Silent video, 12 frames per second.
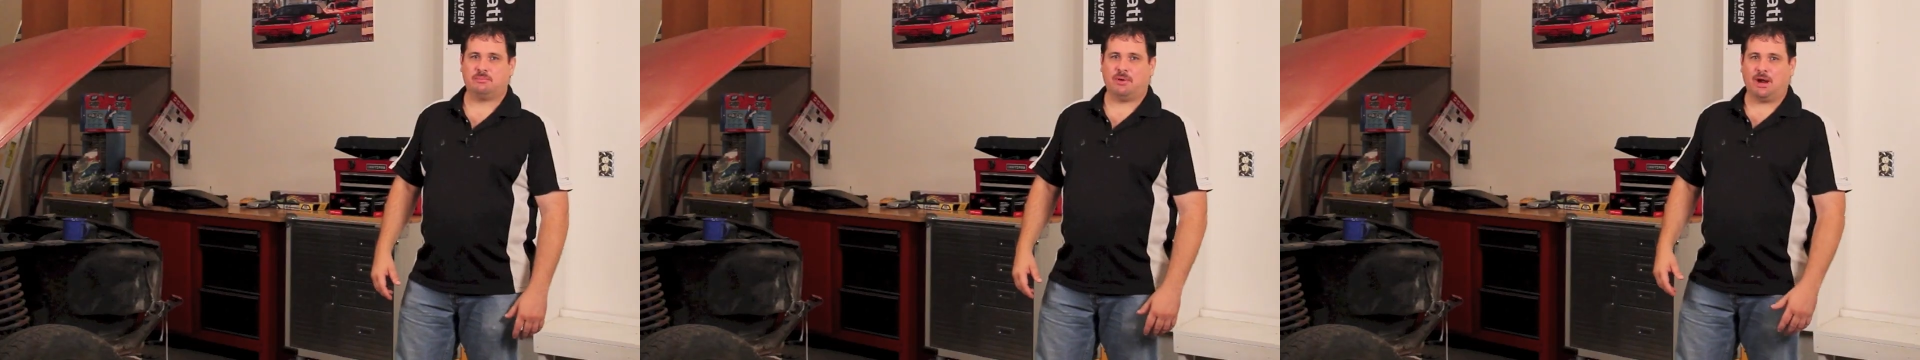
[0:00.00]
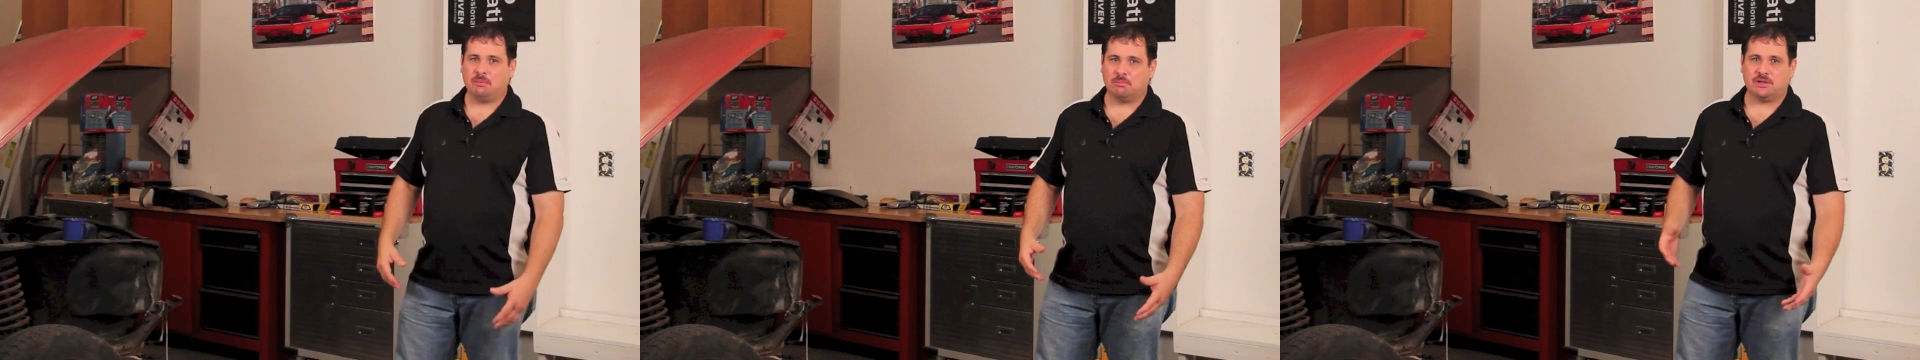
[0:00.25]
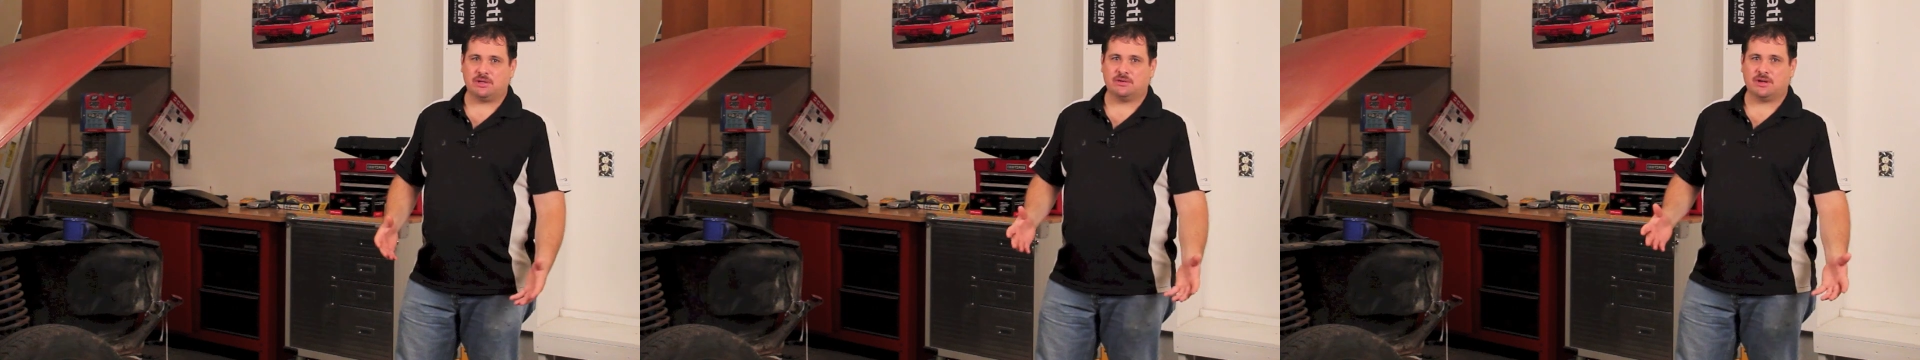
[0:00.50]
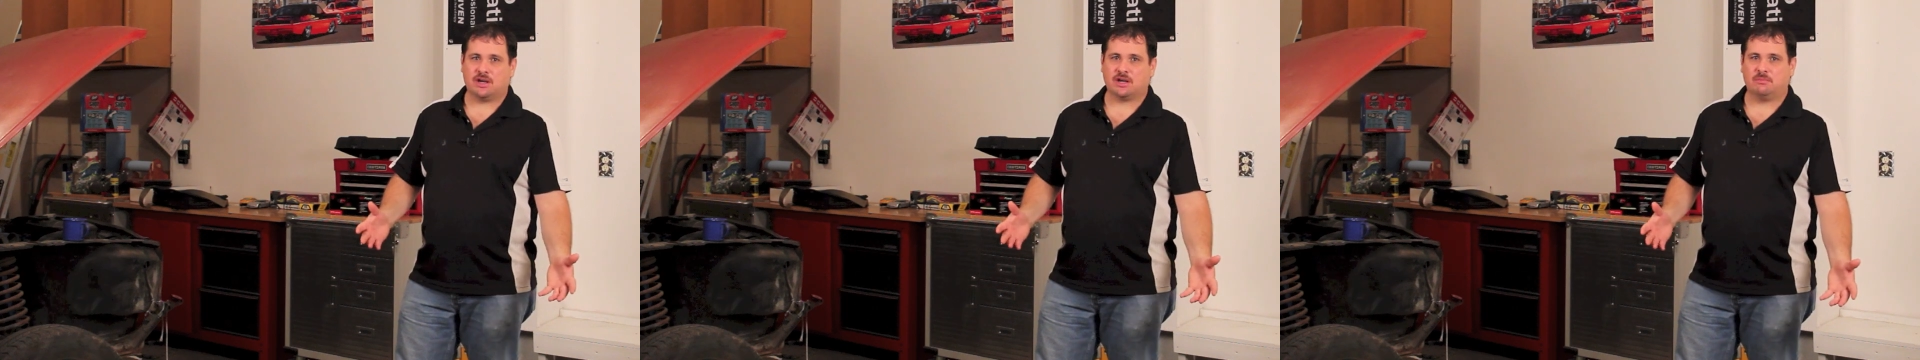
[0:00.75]
Probably you're
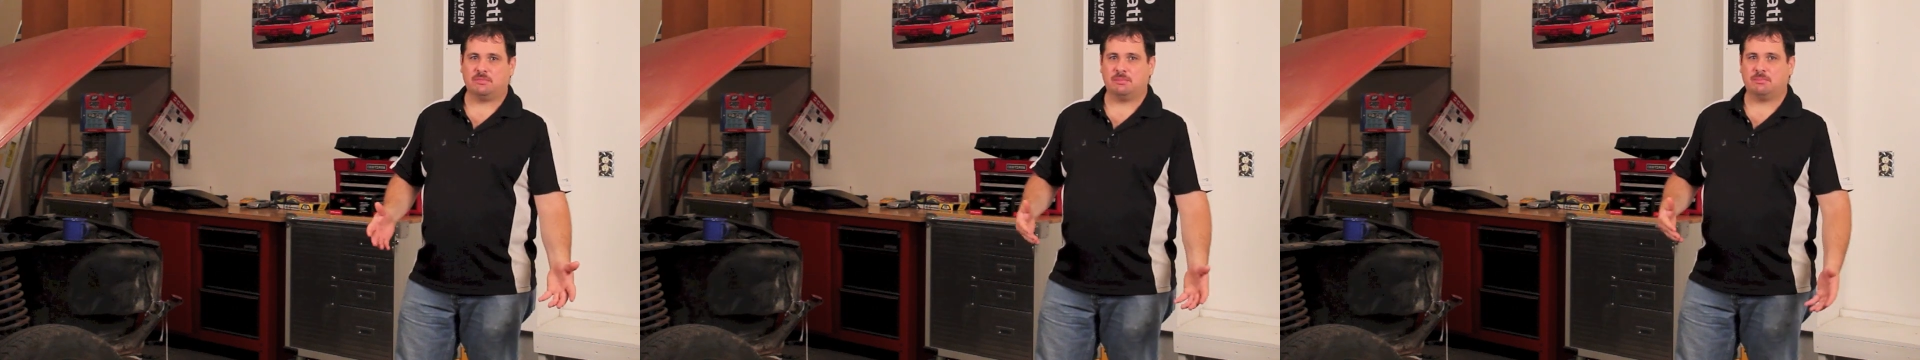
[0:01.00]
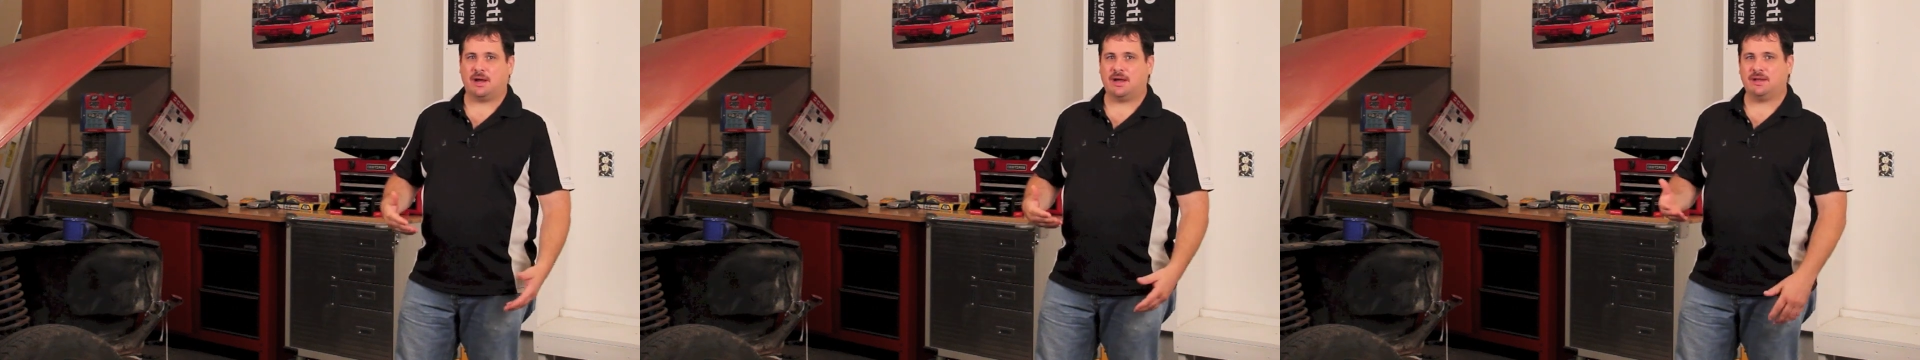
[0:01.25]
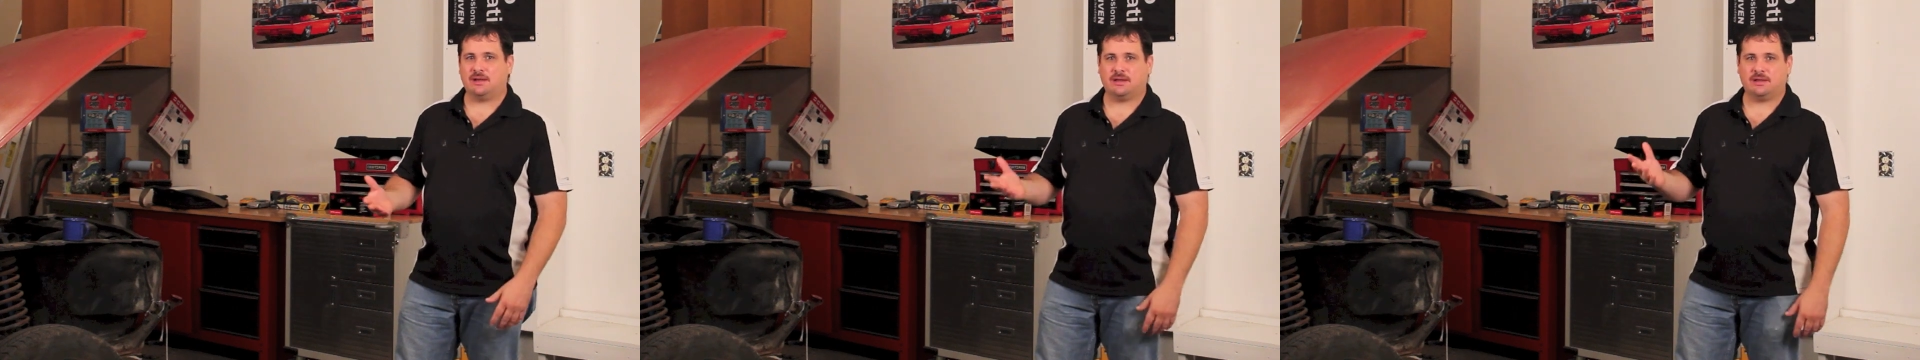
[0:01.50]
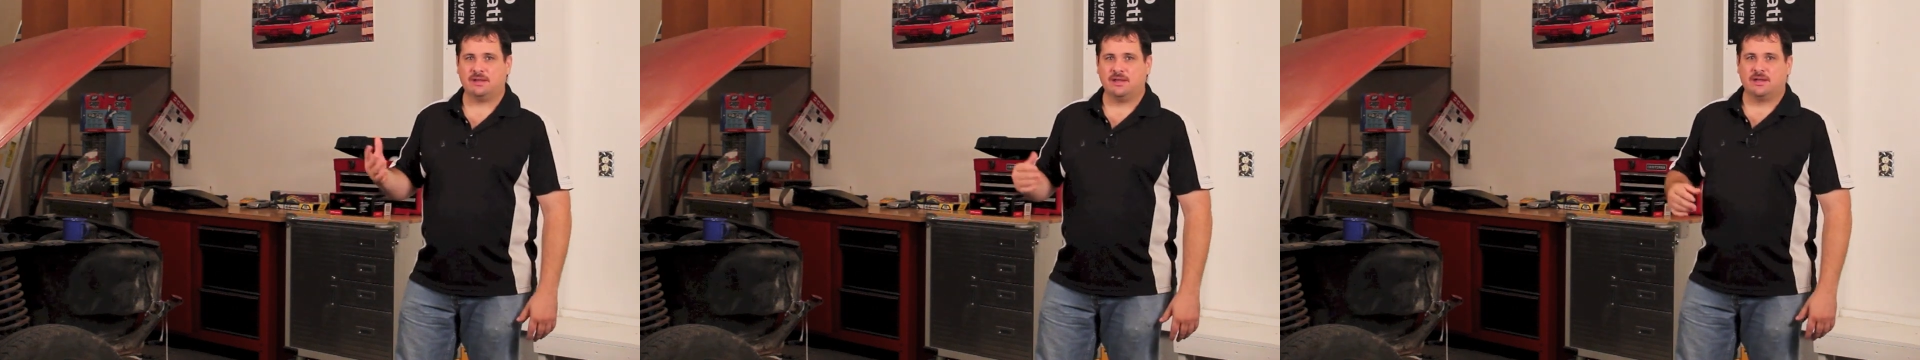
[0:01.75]
not going to be buying a